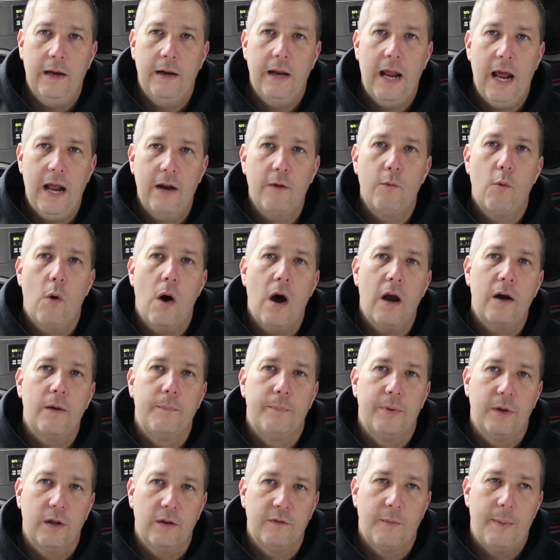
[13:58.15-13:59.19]
It had a water
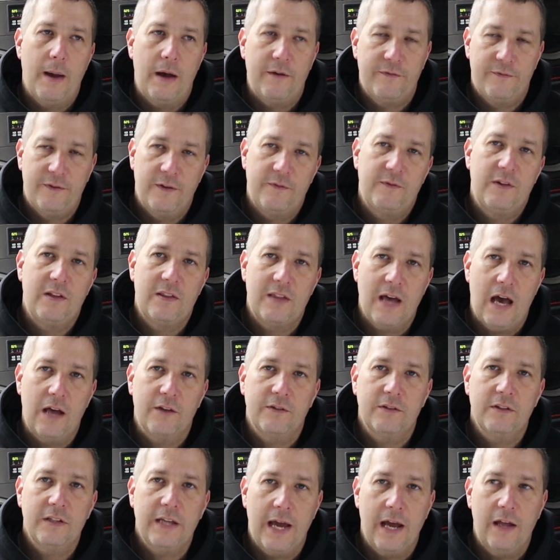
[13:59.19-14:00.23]
bill of about
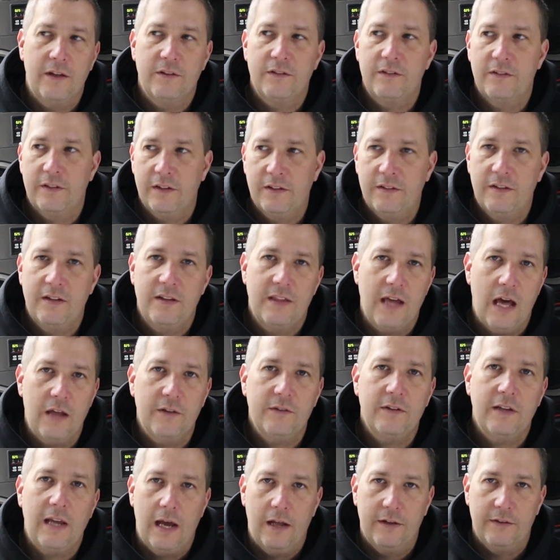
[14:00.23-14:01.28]
50,000 gallons,
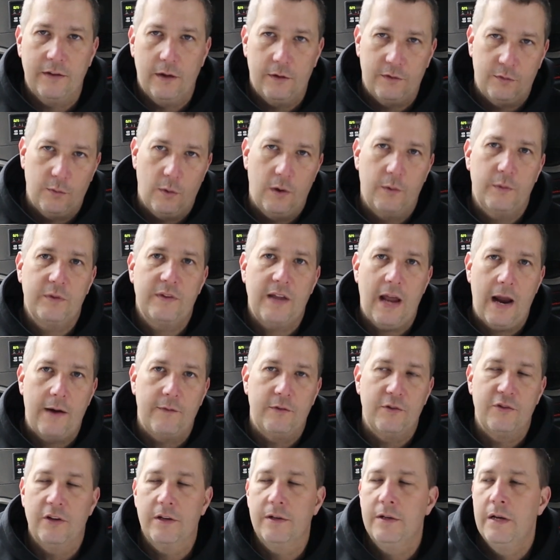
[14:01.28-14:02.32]
60,000 gallons. That's what it was
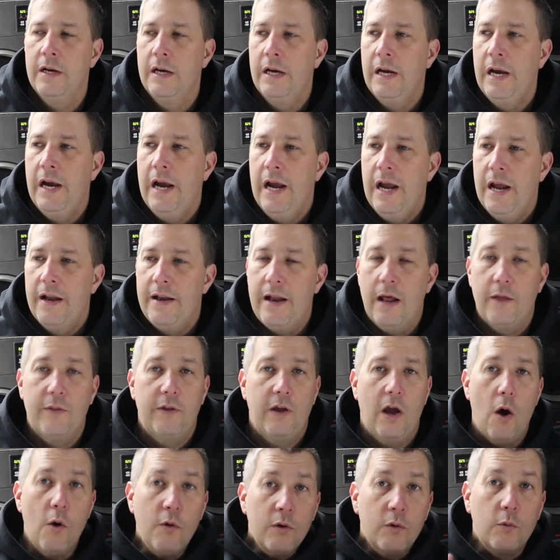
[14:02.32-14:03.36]
averaging. Now
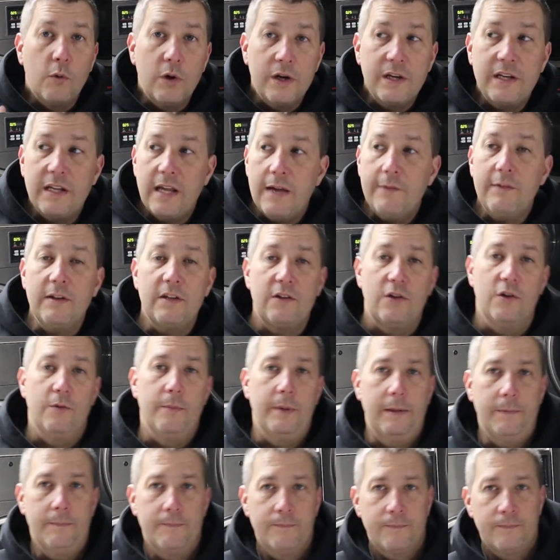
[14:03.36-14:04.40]
the owner wouldn't give it to
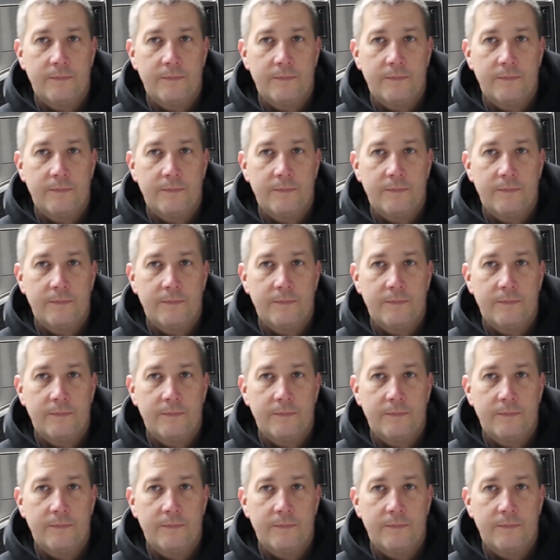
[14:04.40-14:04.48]
me.